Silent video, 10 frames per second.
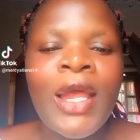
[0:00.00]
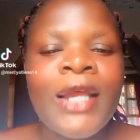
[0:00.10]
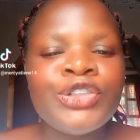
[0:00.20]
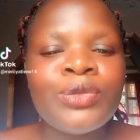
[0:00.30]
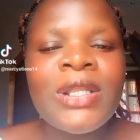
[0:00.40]

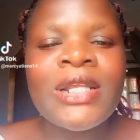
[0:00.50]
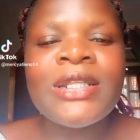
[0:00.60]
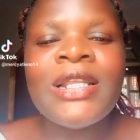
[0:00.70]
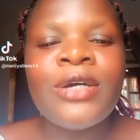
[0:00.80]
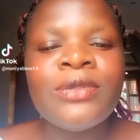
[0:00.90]
Ensure
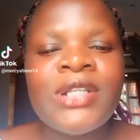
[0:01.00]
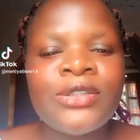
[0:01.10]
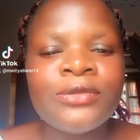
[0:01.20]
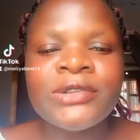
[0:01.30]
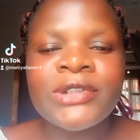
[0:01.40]
that the language
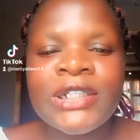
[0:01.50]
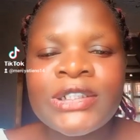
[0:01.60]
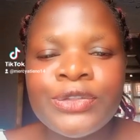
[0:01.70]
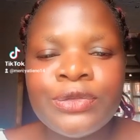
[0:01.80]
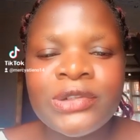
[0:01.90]
that you've
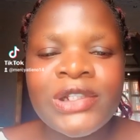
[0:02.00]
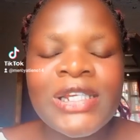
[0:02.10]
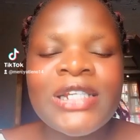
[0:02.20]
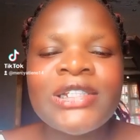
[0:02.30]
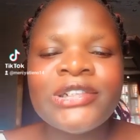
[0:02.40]
started
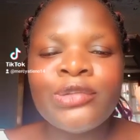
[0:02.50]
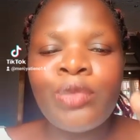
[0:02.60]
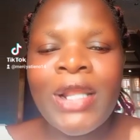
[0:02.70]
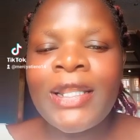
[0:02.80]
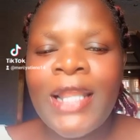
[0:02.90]
using, it is
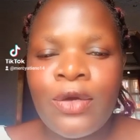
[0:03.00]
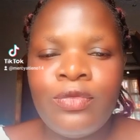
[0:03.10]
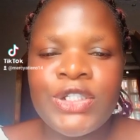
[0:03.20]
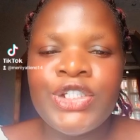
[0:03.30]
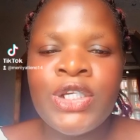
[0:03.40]
one
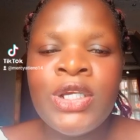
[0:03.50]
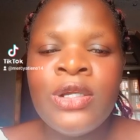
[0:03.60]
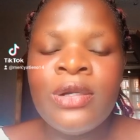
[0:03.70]
language.